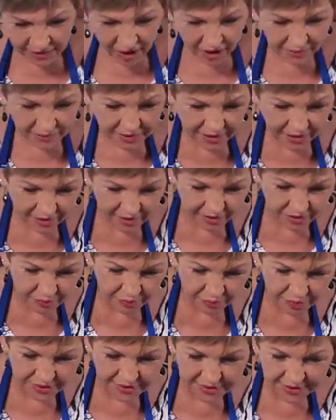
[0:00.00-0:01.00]
I'm going to
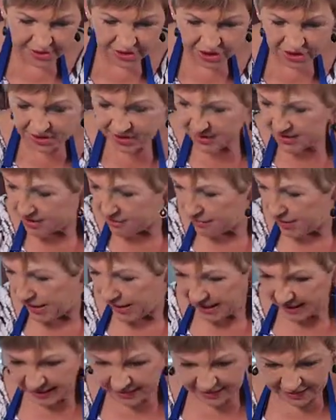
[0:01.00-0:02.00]
position some
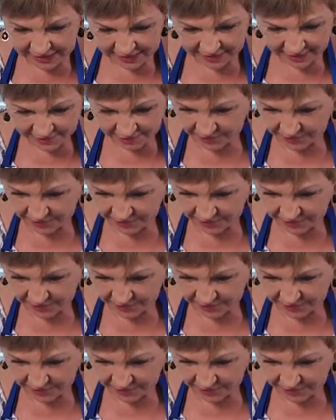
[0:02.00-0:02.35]
egg in.